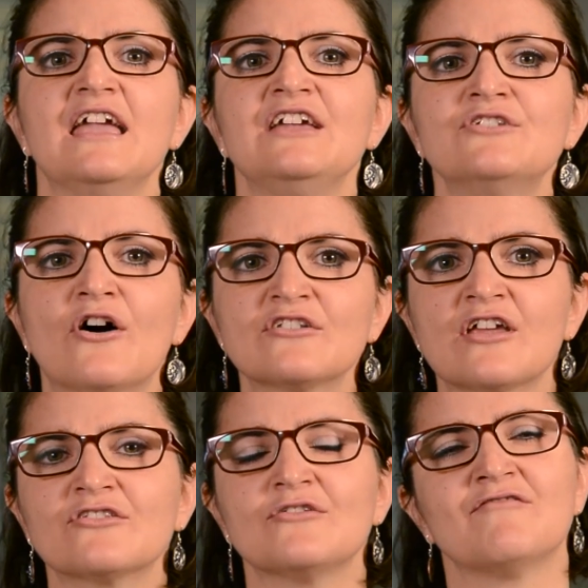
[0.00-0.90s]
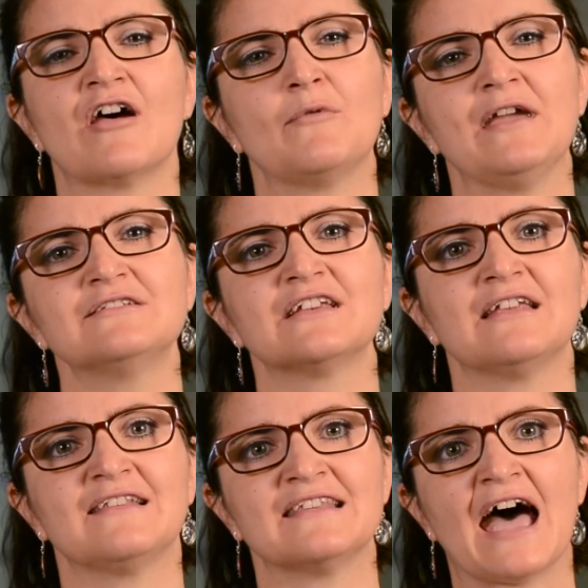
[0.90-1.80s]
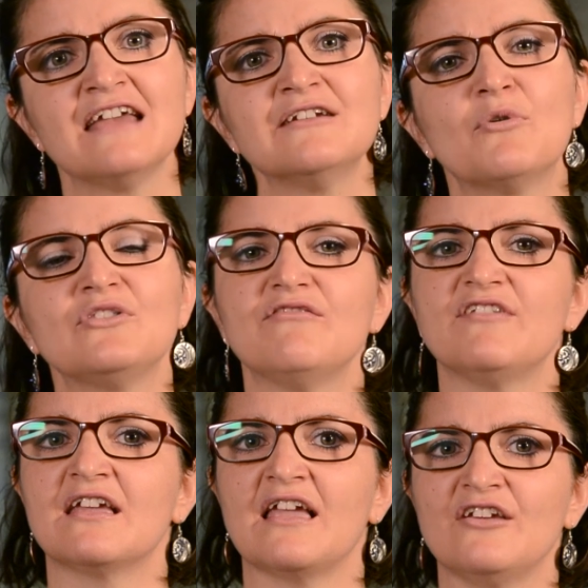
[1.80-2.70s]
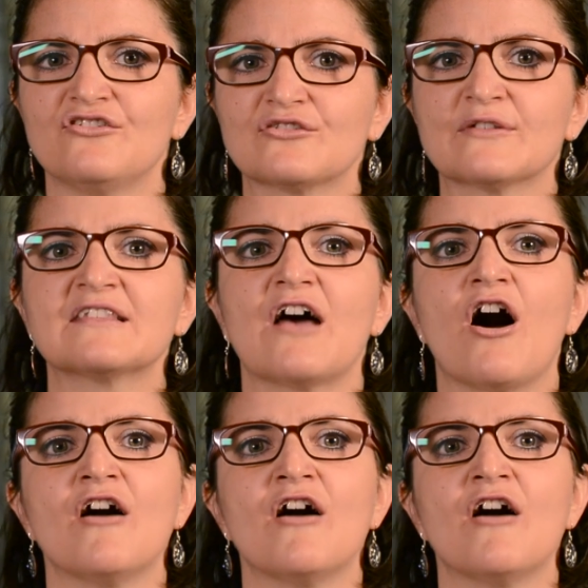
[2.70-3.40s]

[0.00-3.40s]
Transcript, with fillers: in order to evaluate design modifications